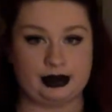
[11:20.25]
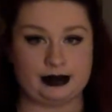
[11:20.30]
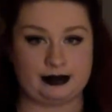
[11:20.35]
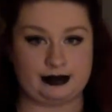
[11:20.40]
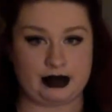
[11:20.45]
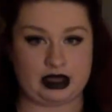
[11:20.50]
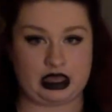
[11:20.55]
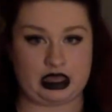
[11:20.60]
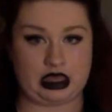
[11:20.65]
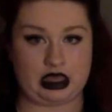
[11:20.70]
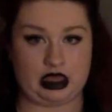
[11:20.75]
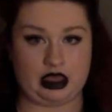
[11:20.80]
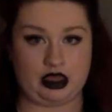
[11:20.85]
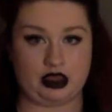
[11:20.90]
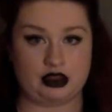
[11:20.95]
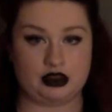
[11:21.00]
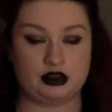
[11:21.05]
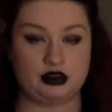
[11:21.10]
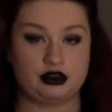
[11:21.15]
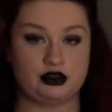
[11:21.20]
me
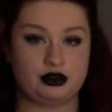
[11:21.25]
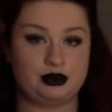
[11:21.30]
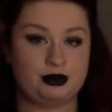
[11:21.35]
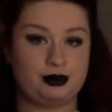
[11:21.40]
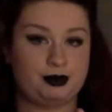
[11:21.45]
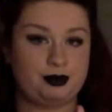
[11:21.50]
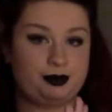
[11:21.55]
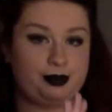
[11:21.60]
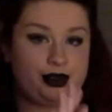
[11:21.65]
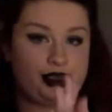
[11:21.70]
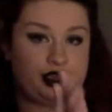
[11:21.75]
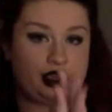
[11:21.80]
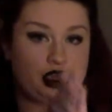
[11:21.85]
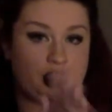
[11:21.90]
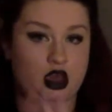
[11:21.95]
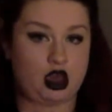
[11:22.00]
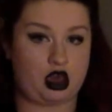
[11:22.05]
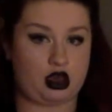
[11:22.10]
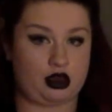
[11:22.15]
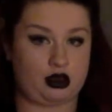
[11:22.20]

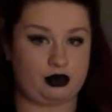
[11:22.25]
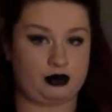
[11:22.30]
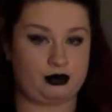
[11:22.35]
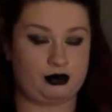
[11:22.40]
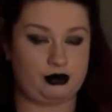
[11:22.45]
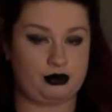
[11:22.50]
become